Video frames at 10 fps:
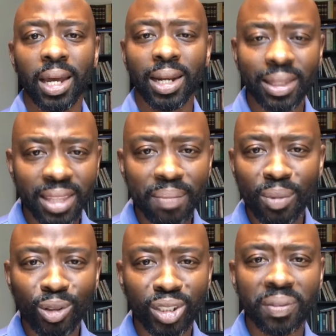And I think
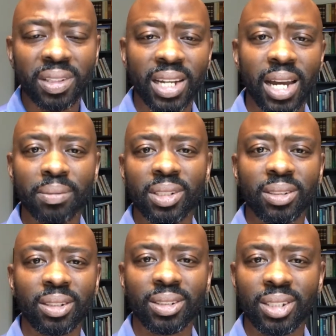most of the times
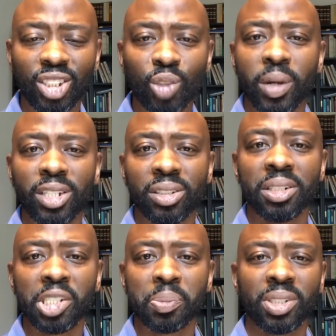it's
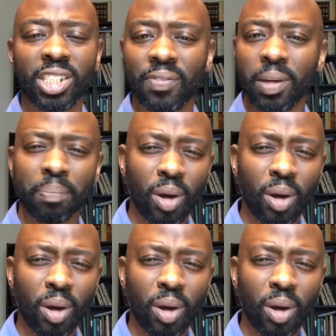situationally specific.